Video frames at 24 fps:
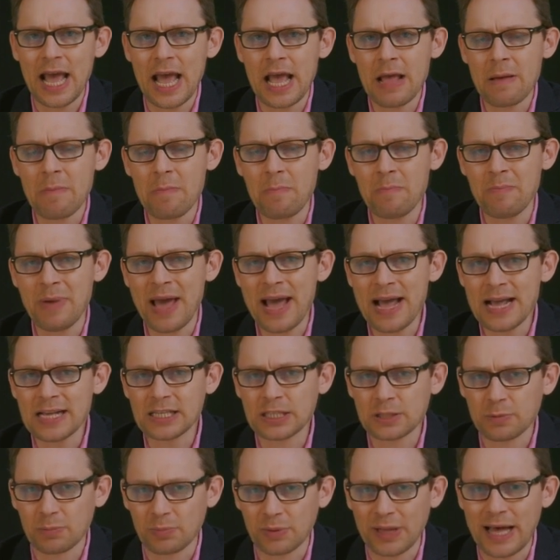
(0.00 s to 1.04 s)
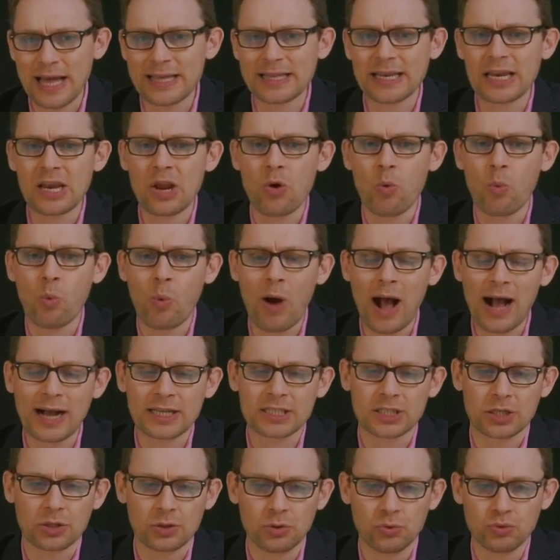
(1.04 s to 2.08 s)
a base plate and a
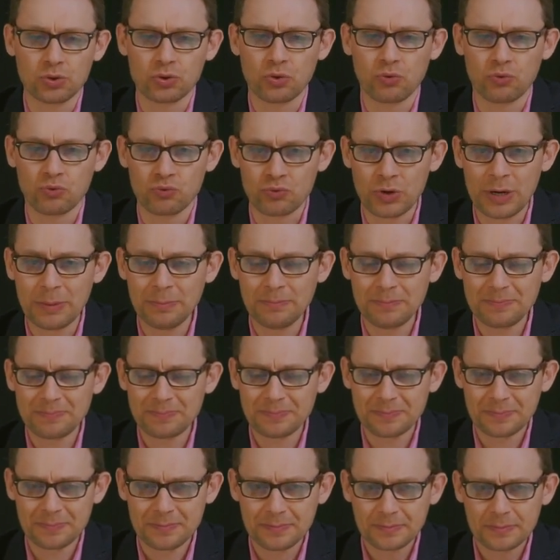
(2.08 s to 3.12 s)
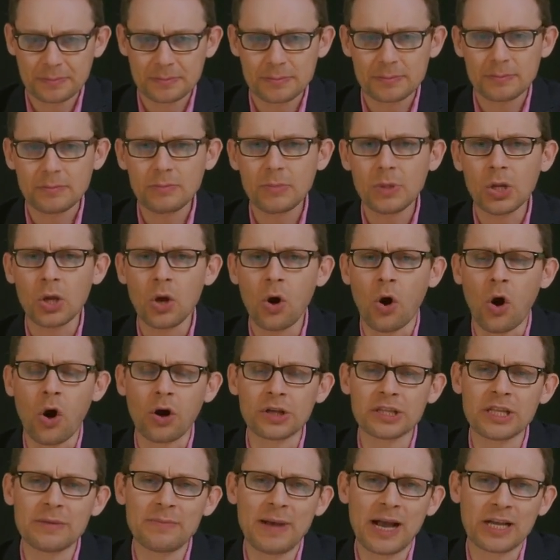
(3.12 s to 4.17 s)
wax occlusal rim
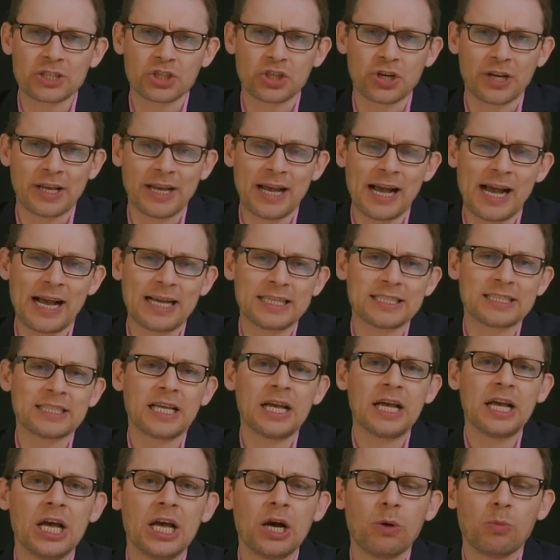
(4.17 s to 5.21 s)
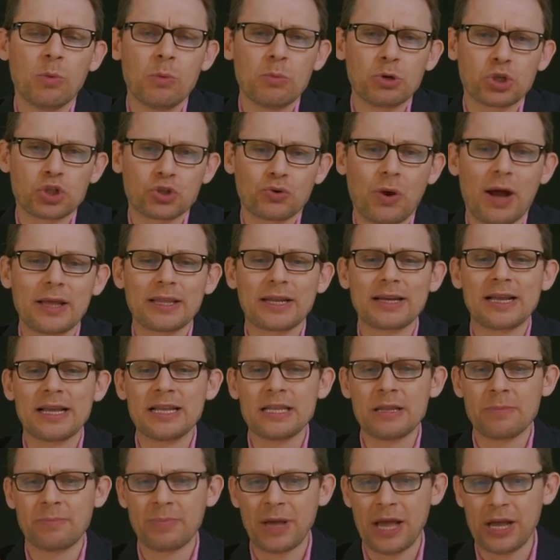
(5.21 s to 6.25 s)
on the master cast. We would try that in
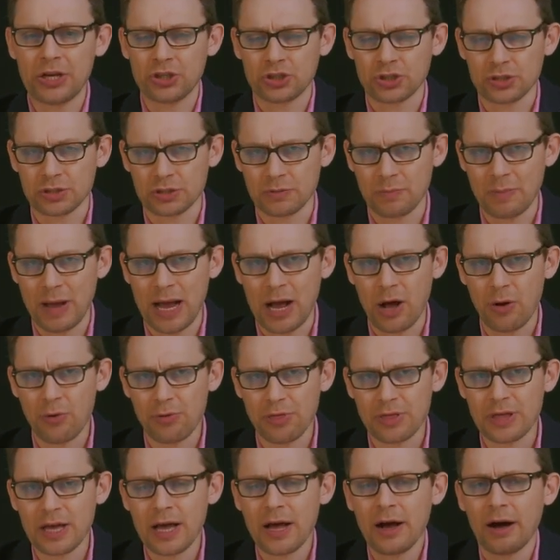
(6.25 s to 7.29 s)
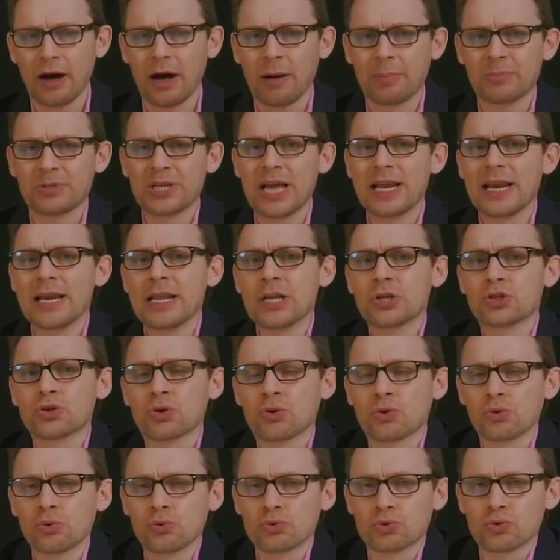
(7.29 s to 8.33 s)
the patient's mouth, obtain an
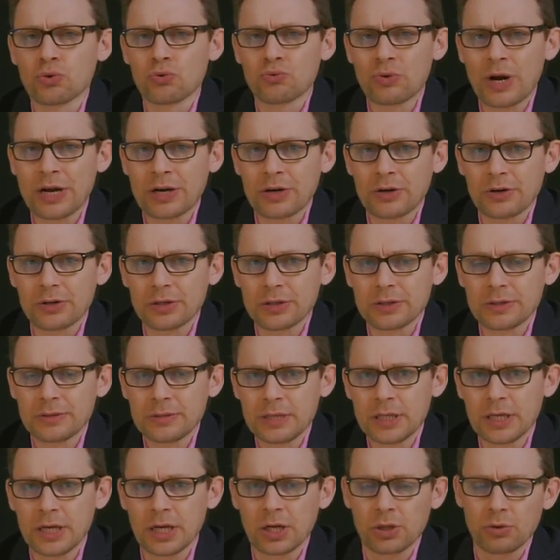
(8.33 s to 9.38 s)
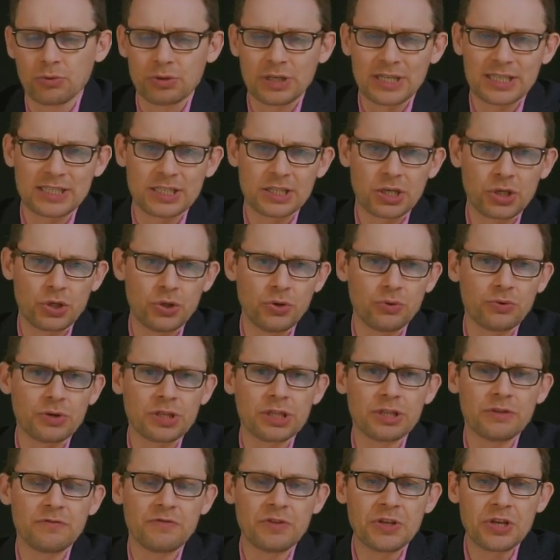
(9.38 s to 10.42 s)
intraocclusal record, including
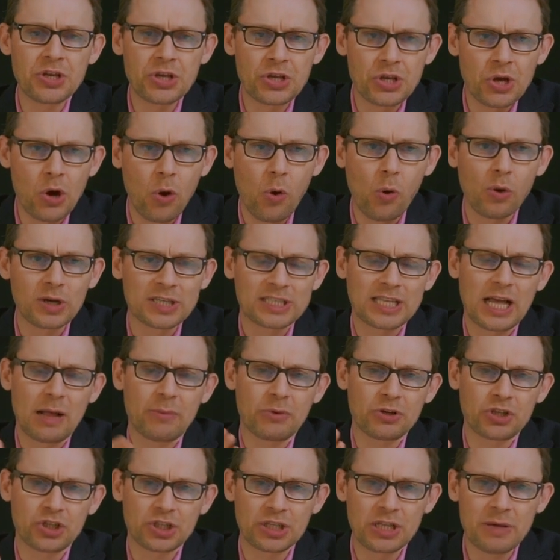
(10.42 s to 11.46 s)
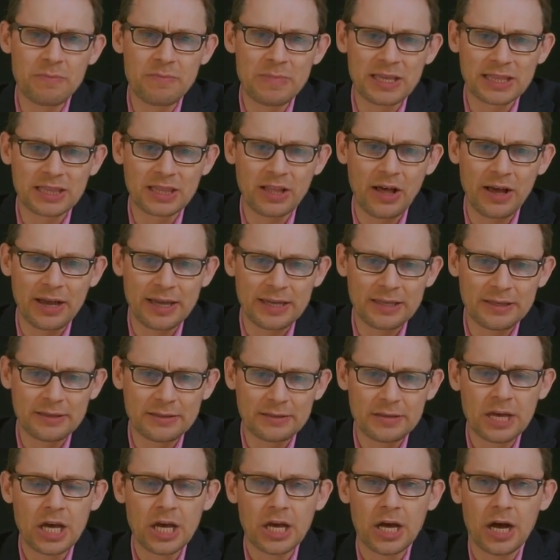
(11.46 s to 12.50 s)
securing the VDO, establishing the midline,
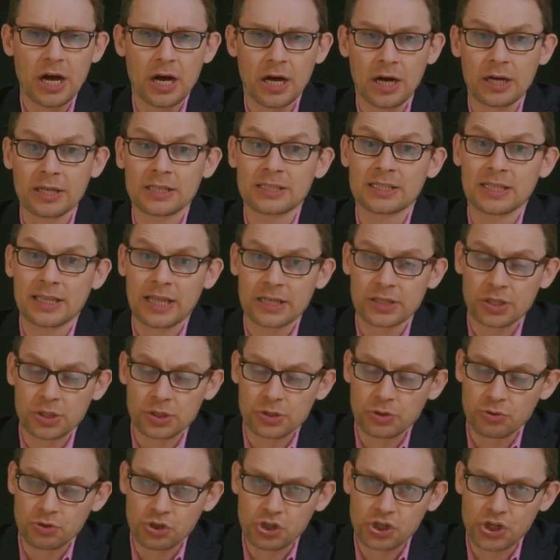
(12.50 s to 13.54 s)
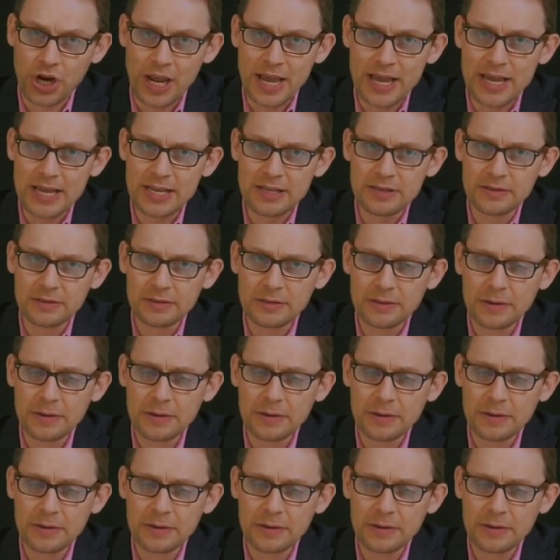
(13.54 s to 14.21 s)
selecting tooth shade.